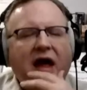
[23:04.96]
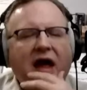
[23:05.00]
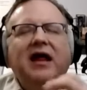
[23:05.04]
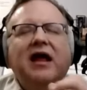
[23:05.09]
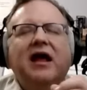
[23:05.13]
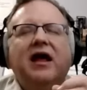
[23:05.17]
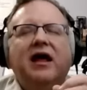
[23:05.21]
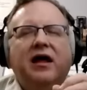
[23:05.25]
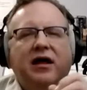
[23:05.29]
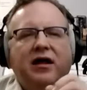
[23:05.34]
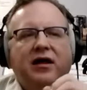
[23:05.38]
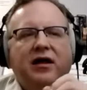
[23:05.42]
just
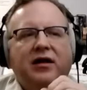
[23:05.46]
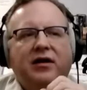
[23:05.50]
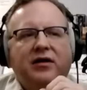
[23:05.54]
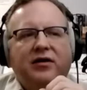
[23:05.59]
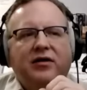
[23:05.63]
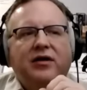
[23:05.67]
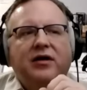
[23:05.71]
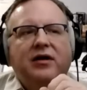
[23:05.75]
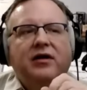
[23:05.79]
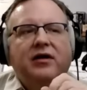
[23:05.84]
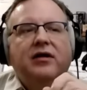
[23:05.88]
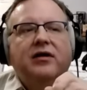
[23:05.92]
used to
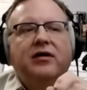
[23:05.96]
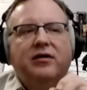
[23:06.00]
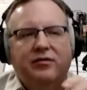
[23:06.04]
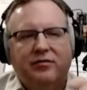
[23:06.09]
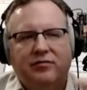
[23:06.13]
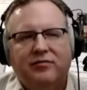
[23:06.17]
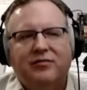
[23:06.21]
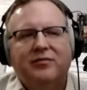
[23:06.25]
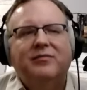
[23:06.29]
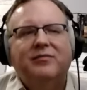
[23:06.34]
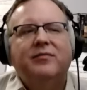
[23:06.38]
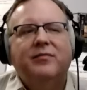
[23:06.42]
moving
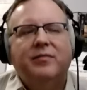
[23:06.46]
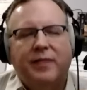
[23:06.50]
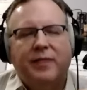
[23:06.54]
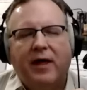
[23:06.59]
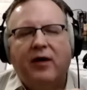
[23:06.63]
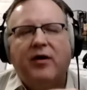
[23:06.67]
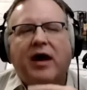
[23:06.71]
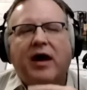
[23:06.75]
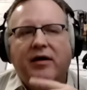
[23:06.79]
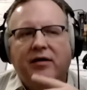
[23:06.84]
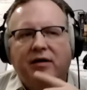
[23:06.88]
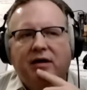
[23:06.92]
forward.
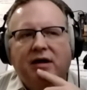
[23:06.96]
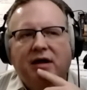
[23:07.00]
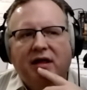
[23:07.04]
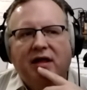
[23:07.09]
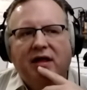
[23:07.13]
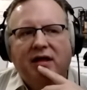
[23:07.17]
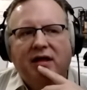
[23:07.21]
Okay. Like,